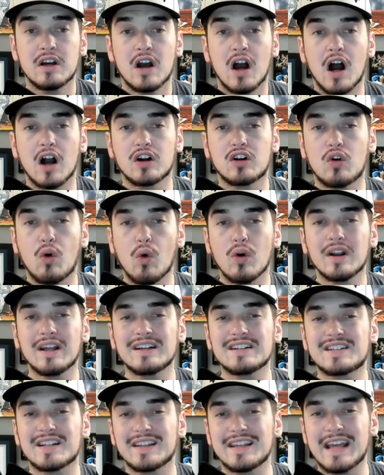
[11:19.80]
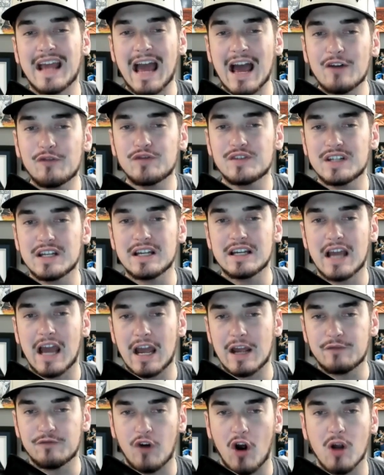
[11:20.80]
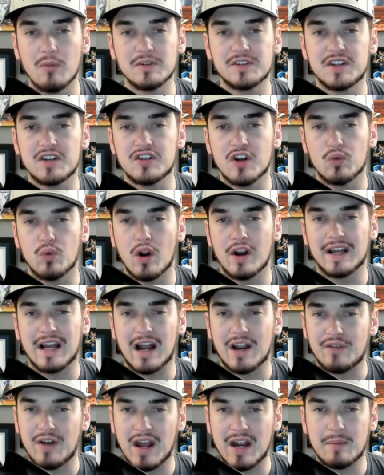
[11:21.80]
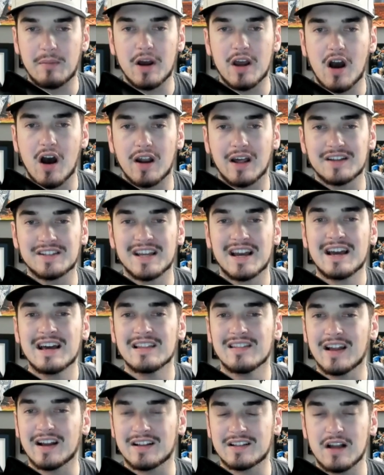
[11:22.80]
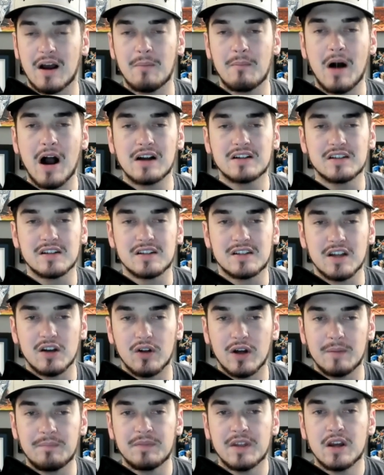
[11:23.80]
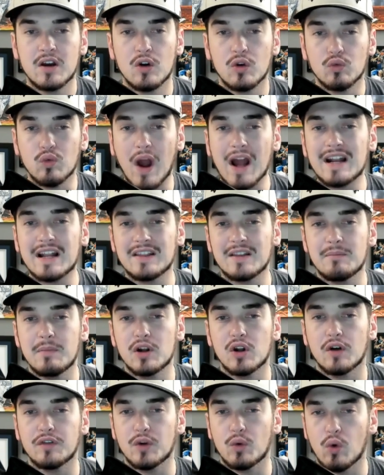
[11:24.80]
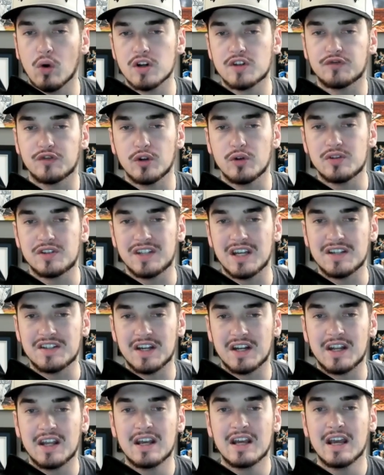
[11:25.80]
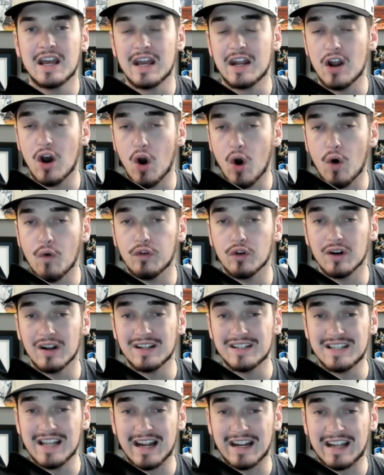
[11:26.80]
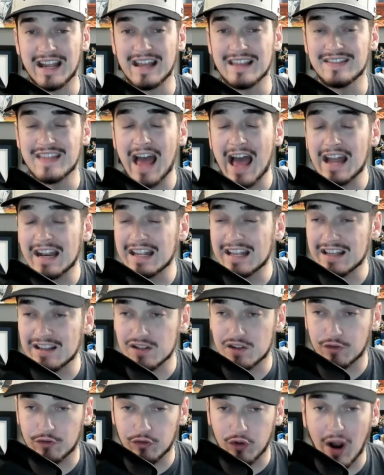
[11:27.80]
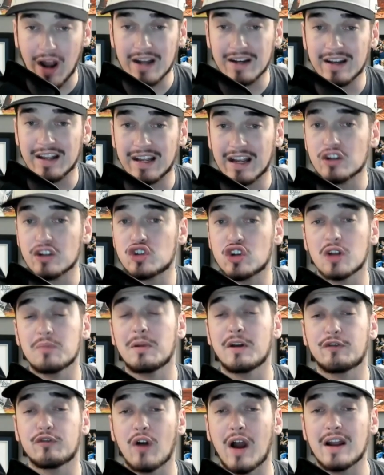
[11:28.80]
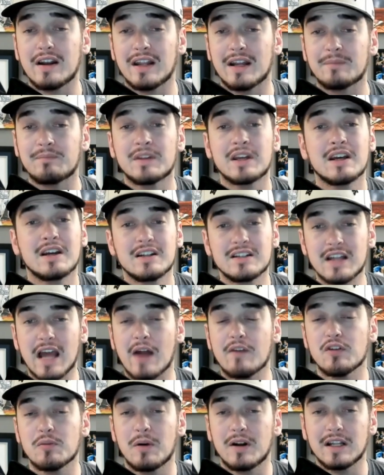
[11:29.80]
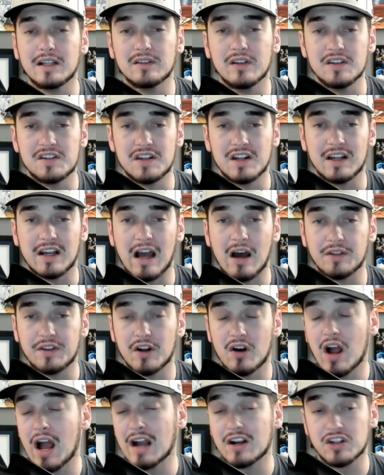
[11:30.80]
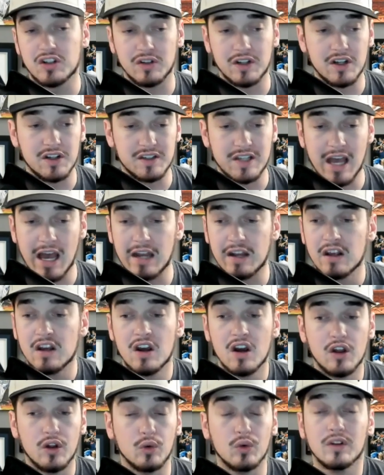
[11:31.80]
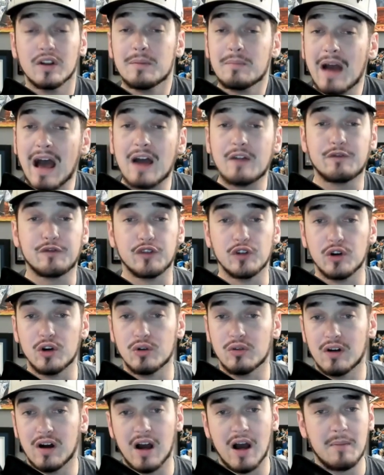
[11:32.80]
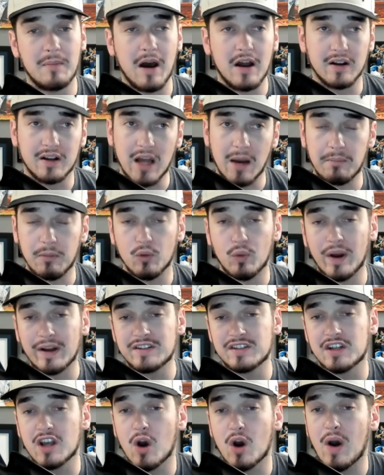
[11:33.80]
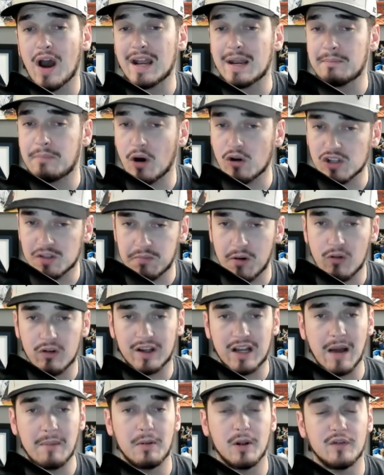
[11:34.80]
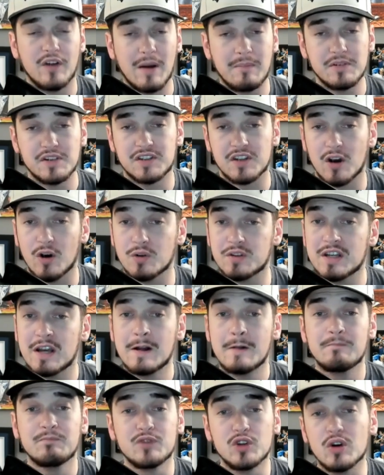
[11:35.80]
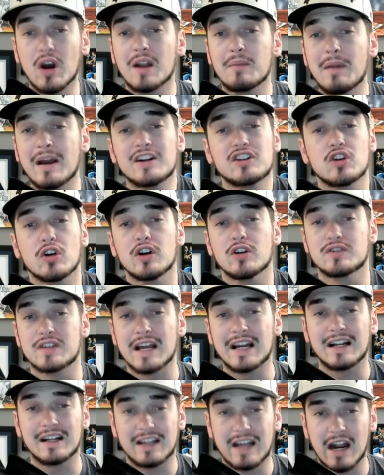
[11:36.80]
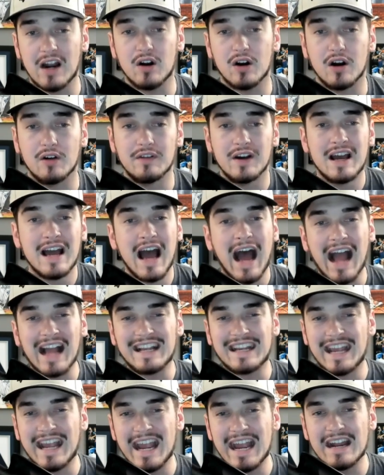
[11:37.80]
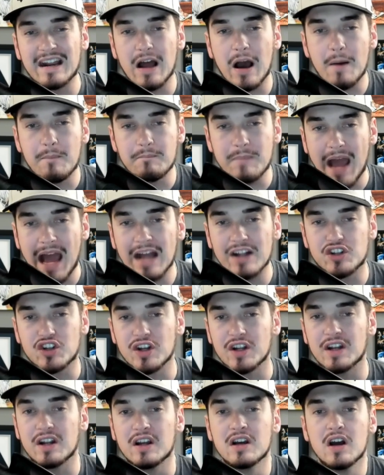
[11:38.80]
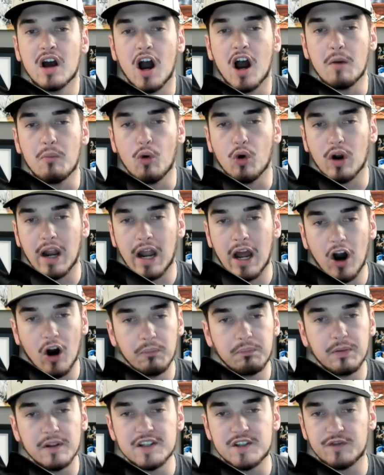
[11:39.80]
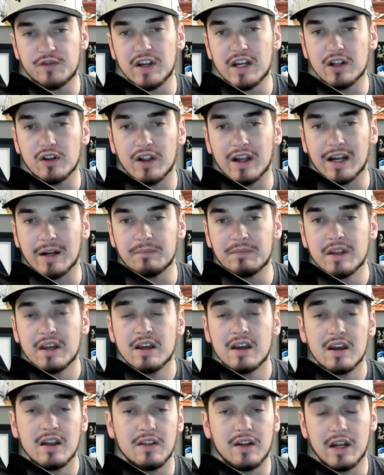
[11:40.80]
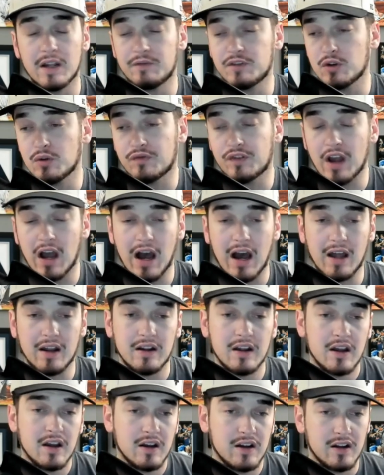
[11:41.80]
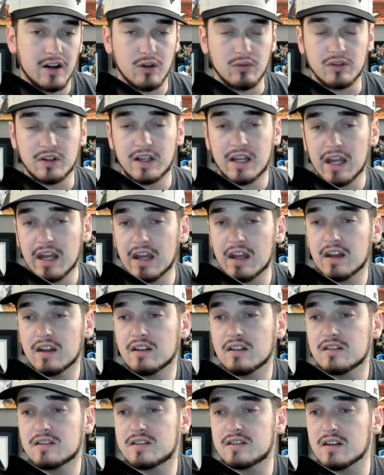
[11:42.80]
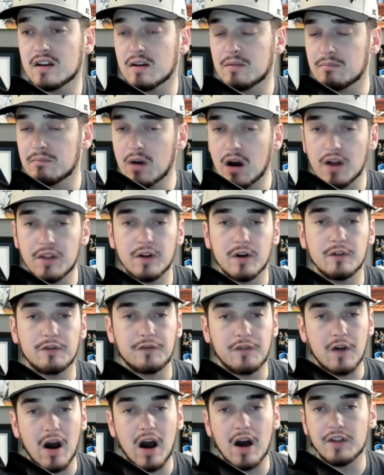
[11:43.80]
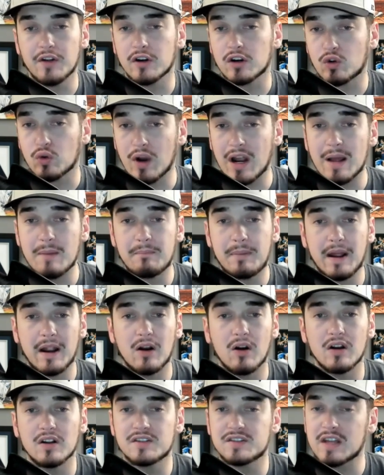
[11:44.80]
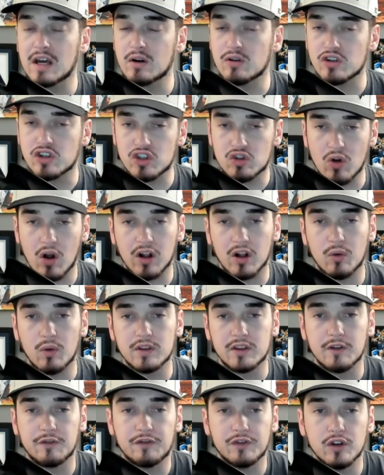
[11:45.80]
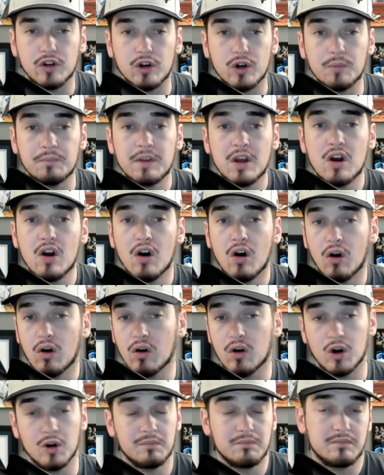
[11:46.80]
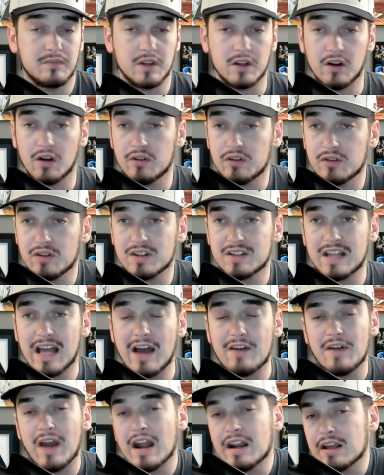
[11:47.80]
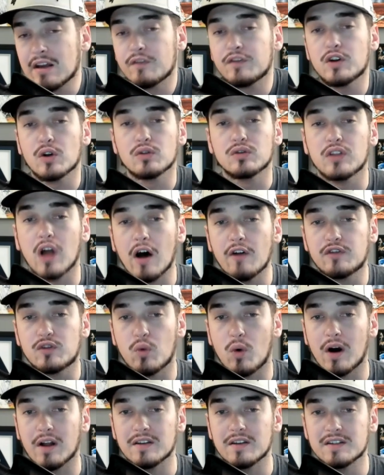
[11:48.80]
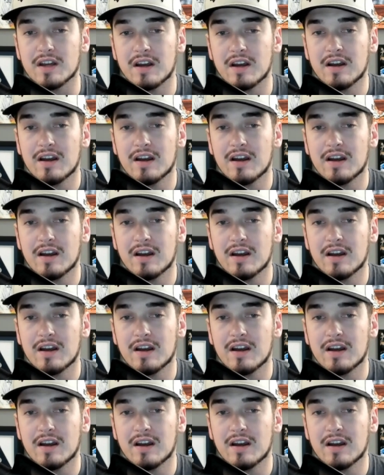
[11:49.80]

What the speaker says: According to the FDA, pharmacies are running out of antibiotics like amoxicillin right in the middle of the worst flu season in over a decade. That is frightening and should be frightening to everybody listening out there. I actually just had a really bad flu about a couple weeks ago, had to postpone a couple of episodes. You got to make sure you're taken care of. I can't imagine a more helpless feeling than if you've got, you know, kids, mother, father, grandparents that are struggling with the flu, or, you know, you just have any of your loved ones